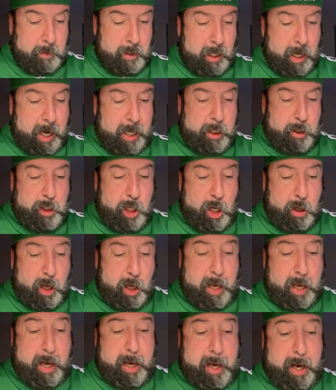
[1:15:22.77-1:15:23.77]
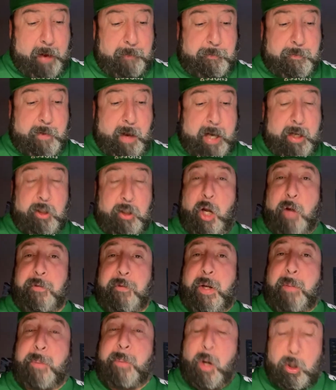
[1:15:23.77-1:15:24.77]
I don't know if
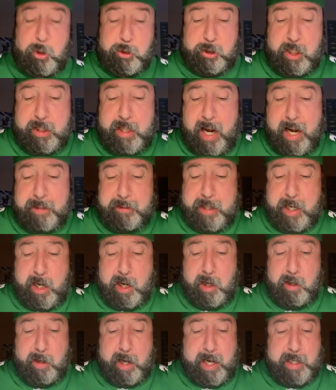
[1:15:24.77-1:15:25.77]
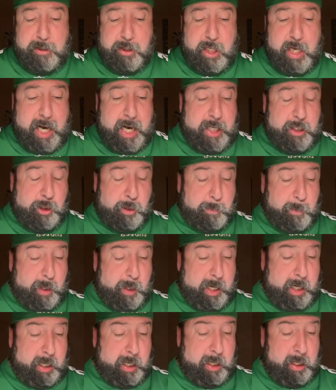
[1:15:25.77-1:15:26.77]
you posted that there, H&H,
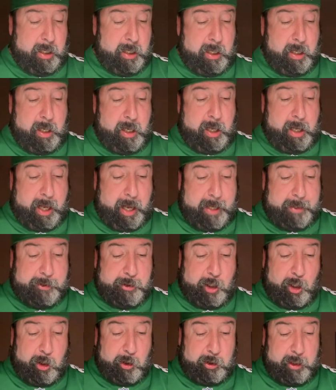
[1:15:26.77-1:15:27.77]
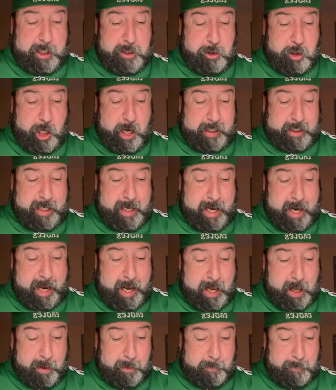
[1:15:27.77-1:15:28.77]
but I'll certainly check it
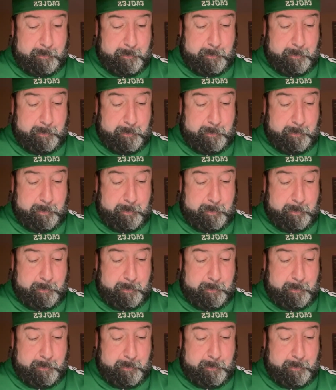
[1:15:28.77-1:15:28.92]
out.